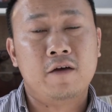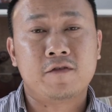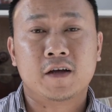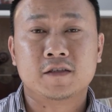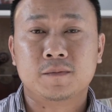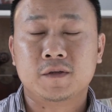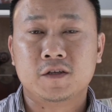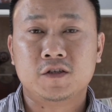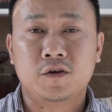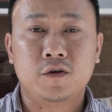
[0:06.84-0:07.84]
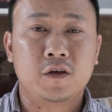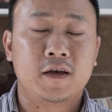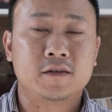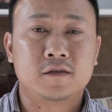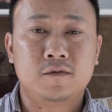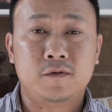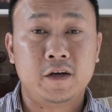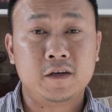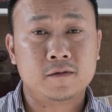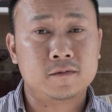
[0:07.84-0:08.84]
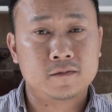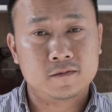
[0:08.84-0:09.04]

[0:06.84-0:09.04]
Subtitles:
I've got something to show you guys. Ready?